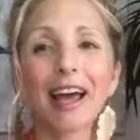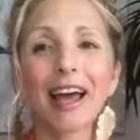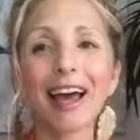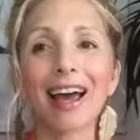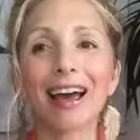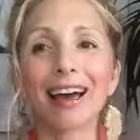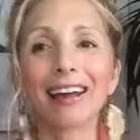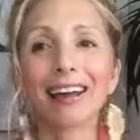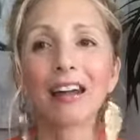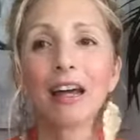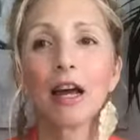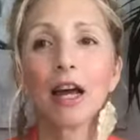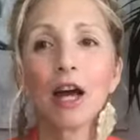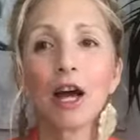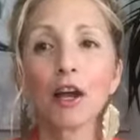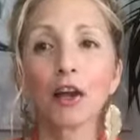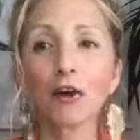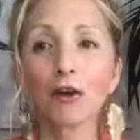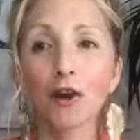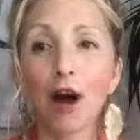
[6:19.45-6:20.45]
and
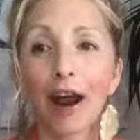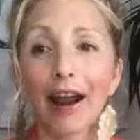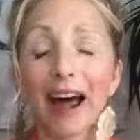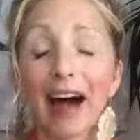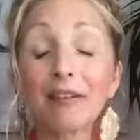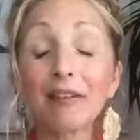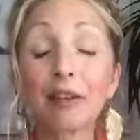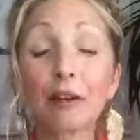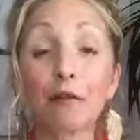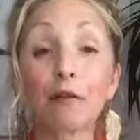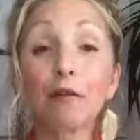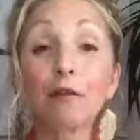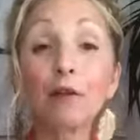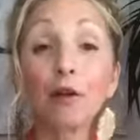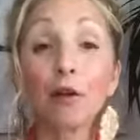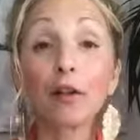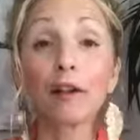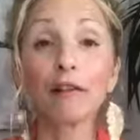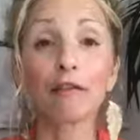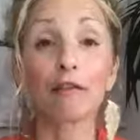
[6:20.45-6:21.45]
you're not having the
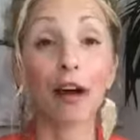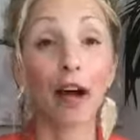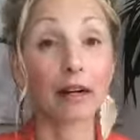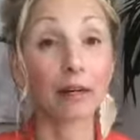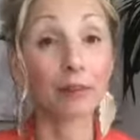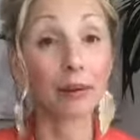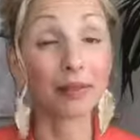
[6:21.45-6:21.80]
full effect.